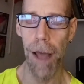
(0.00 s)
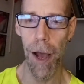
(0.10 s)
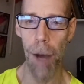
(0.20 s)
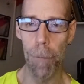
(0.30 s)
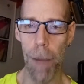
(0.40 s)

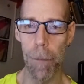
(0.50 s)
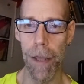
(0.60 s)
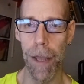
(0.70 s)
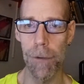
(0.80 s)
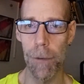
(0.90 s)
I'll be able to
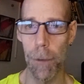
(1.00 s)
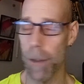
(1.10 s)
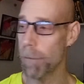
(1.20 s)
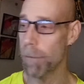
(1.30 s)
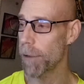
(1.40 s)
get to the
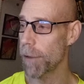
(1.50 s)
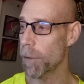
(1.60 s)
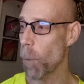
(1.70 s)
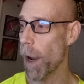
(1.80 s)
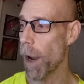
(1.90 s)
reason
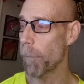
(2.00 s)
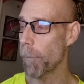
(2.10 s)
why.